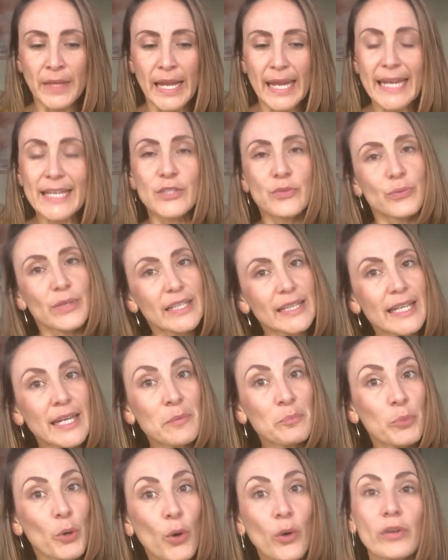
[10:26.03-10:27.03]
it's really
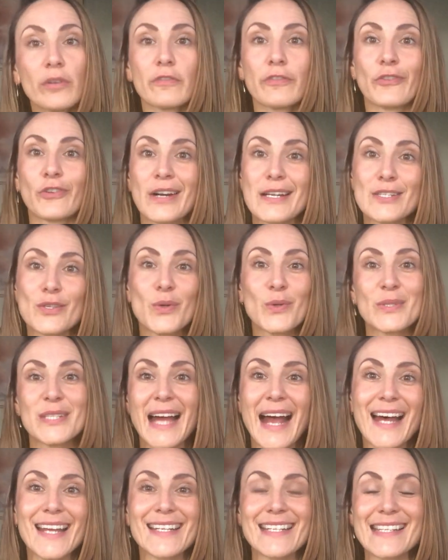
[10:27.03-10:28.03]
important for us all to
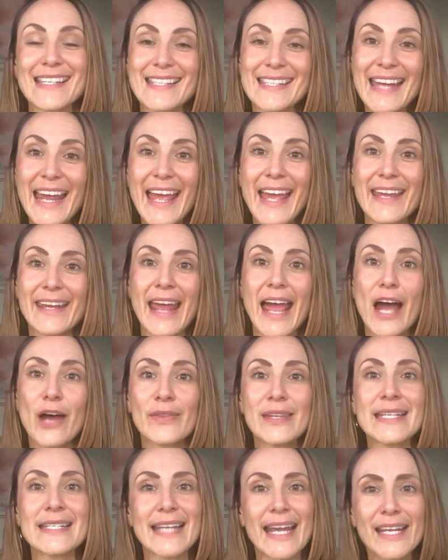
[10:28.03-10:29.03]
understand how
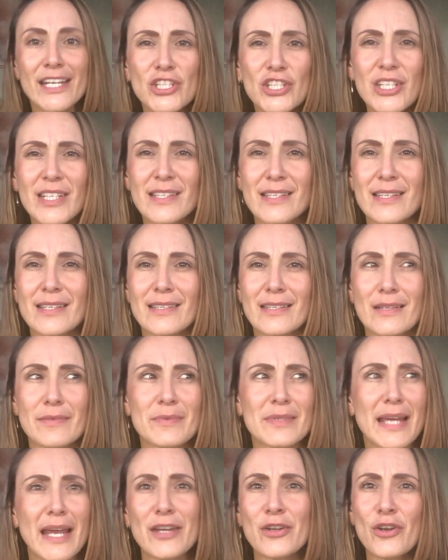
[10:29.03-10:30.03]
these energy systems,
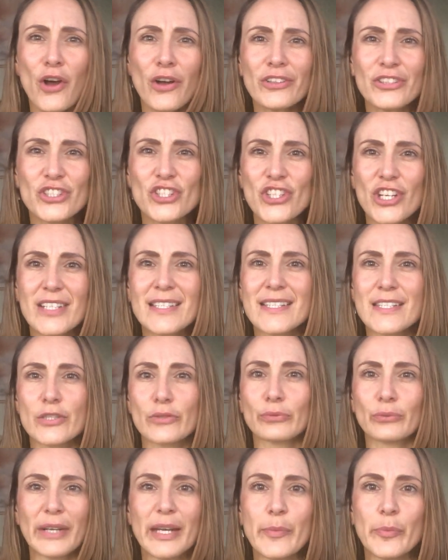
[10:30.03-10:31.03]
they're not just
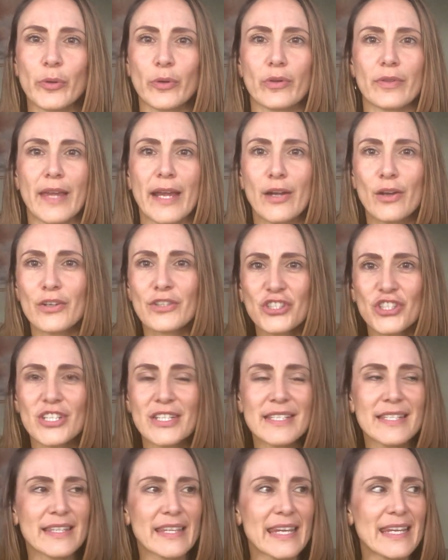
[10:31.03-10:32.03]
cerebral, they're not
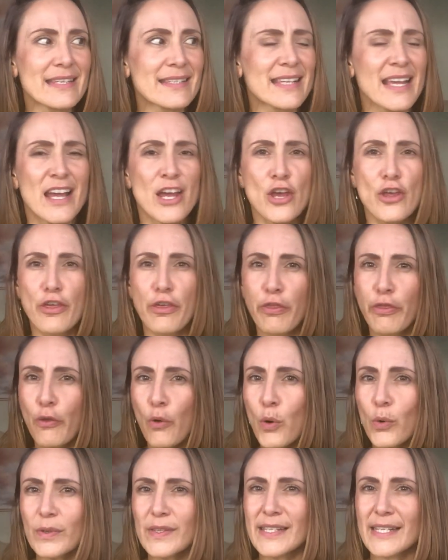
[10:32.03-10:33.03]
just these
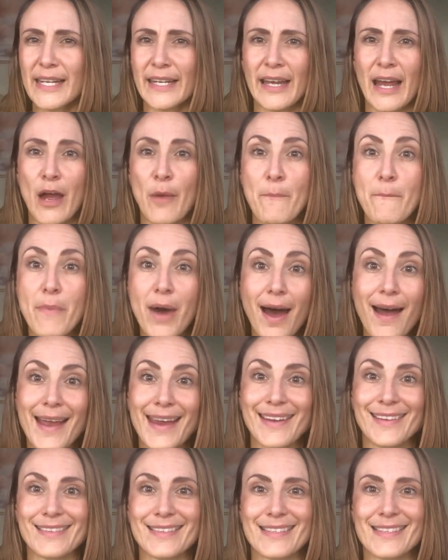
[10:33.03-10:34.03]
thoughts in our
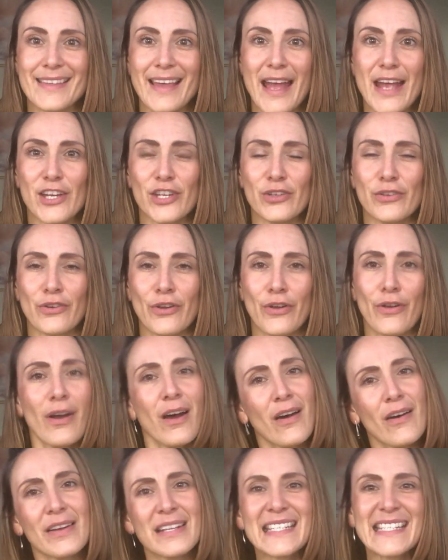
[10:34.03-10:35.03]
minds that,
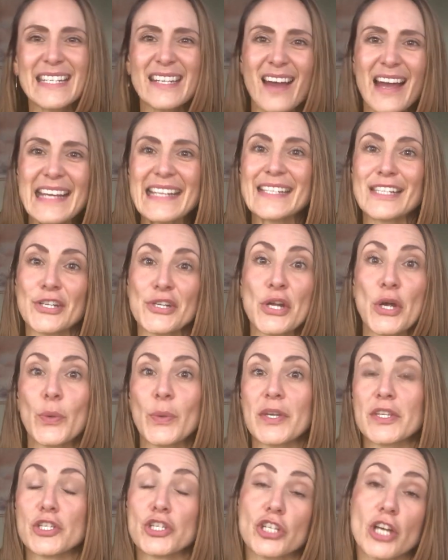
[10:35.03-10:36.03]
oh, it's nice to know
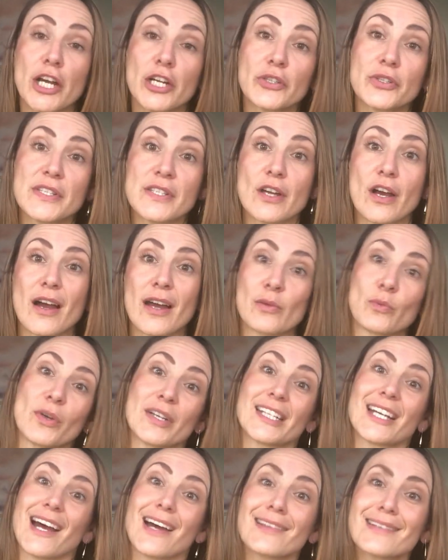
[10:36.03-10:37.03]
where the chakras are and
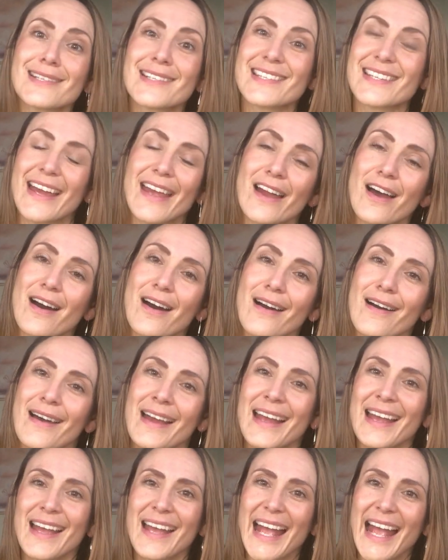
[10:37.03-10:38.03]
what colors they are.
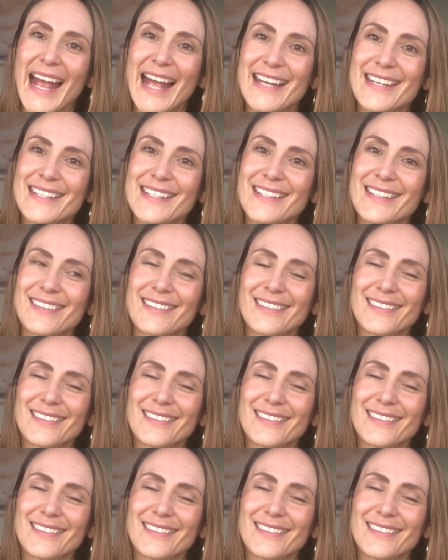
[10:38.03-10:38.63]
And